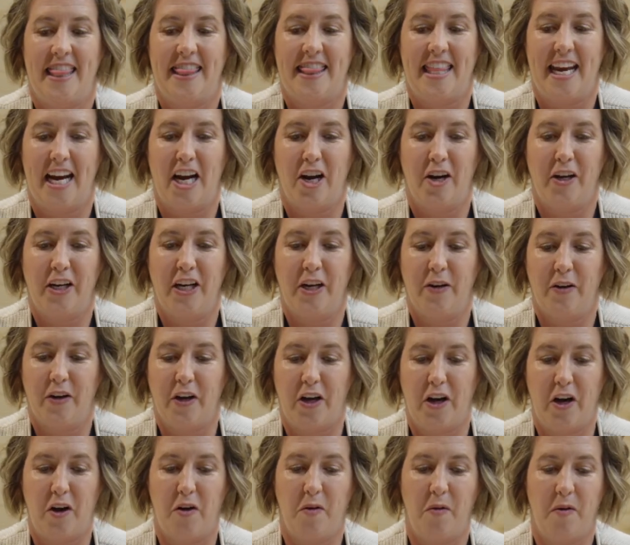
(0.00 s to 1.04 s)
There you
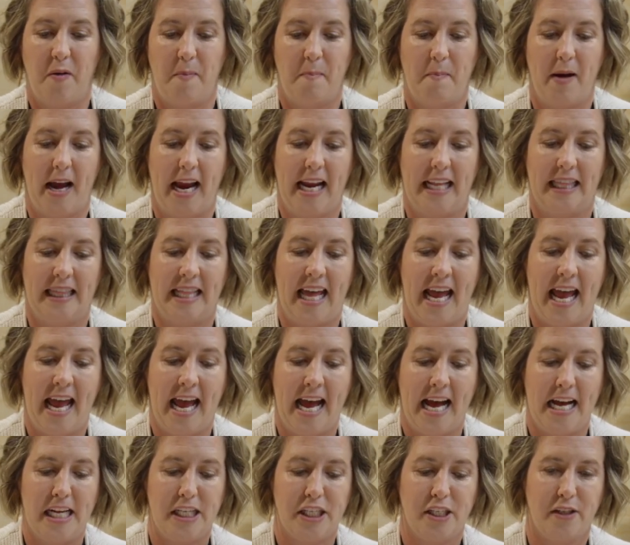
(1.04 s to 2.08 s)
go, my
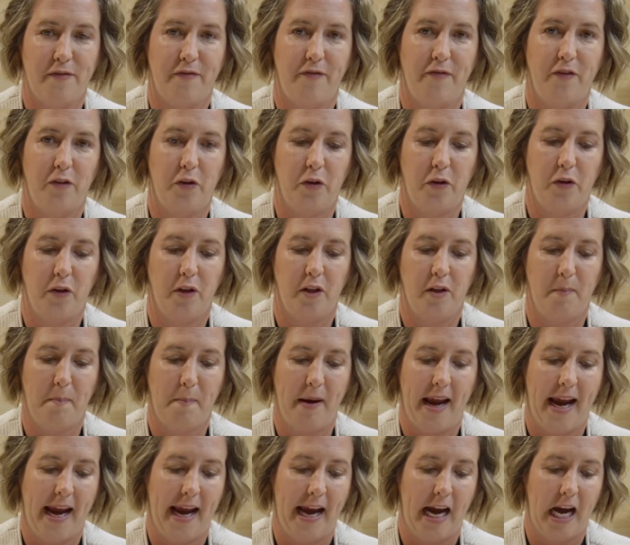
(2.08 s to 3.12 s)
last full
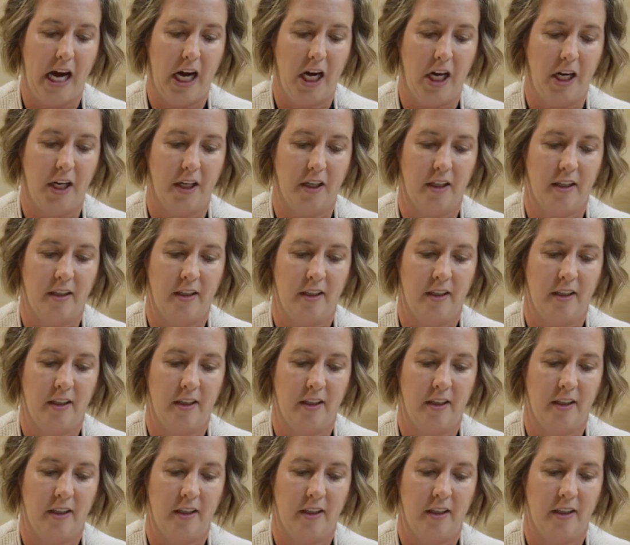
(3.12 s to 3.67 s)
pair.